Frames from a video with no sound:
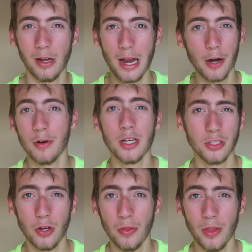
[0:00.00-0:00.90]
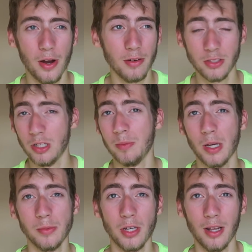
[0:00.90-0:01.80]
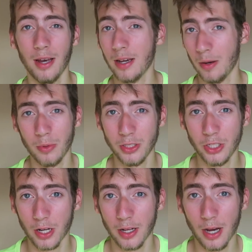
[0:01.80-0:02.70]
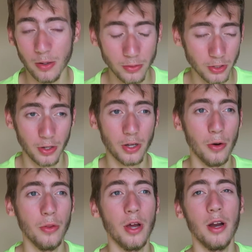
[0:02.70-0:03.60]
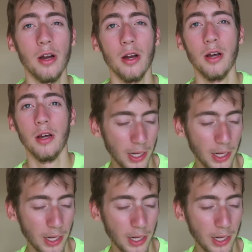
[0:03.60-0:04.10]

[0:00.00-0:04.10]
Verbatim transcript: areas on there, and sometimes I like, I want to check it out, so I go there.